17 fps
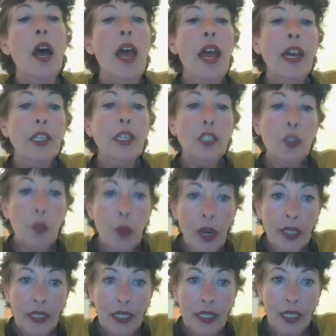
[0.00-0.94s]

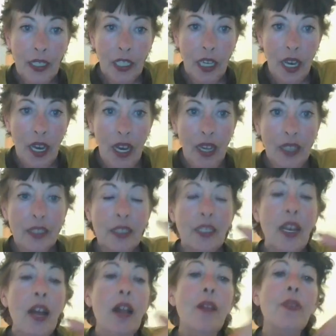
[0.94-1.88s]
expressing to us
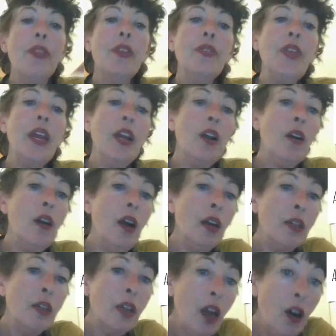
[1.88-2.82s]
that they are
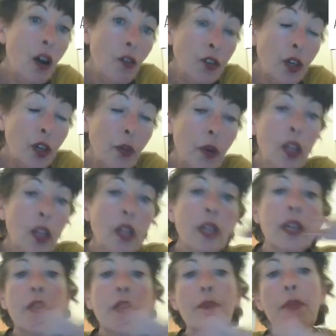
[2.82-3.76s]
uncomfortable,